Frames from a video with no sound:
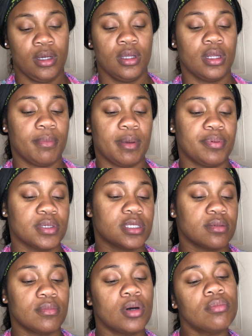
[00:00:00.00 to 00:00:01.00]
let me put
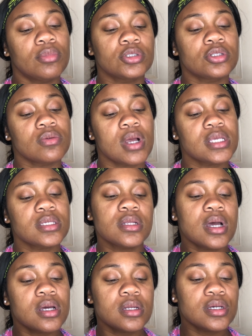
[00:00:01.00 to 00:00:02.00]
some moisturizer
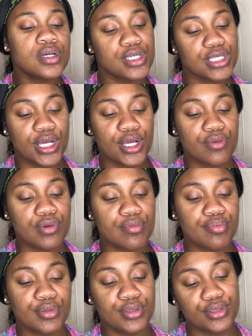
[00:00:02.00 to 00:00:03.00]
down now because I ain't really
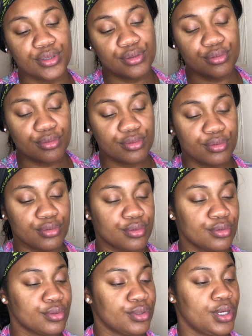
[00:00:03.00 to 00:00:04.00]
putting
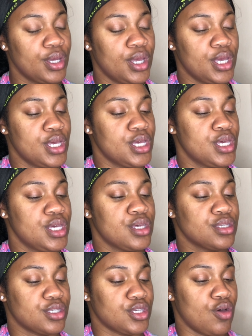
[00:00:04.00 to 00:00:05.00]
on.
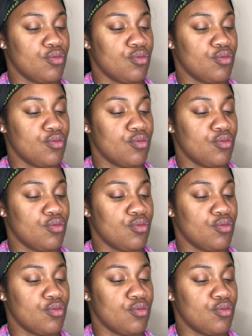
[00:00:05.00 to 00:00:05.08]
So